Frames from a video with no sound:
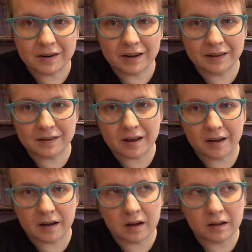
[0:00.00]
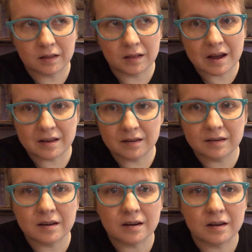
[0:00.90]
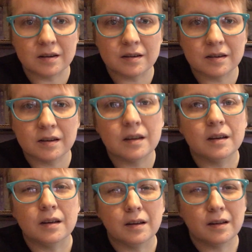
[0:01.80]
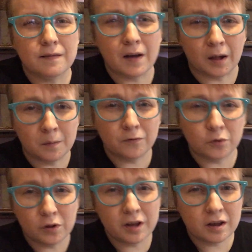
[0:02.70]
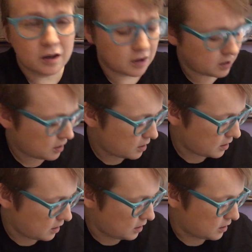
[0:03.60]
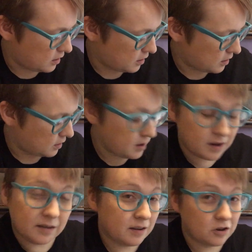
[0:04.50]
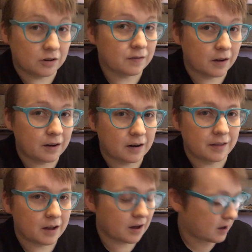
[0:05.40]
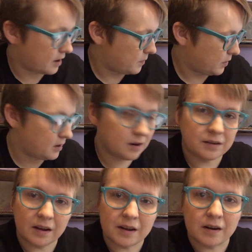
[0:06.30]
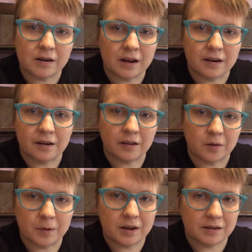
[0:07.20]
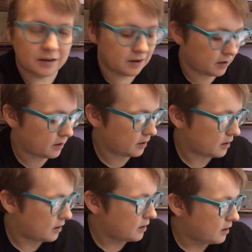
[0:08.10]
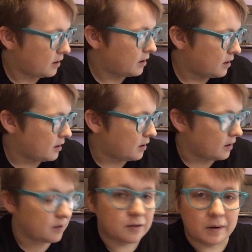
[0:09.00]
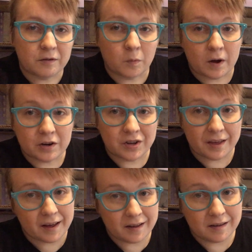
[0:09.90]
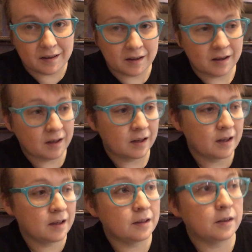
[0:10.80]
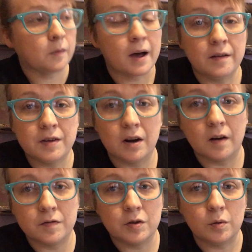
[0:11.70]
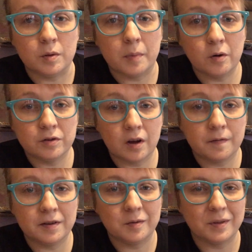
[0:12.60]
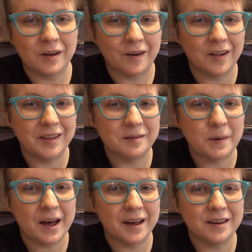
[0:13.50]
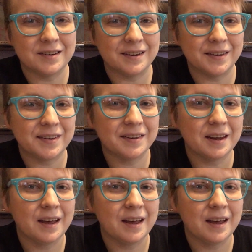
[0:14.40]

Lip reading: His lens didn't develop fully, and he can see just fine out of that eye, but it does get irritated a little bit easy, so we have to watch that. So I have to get off to the post office with all these packages,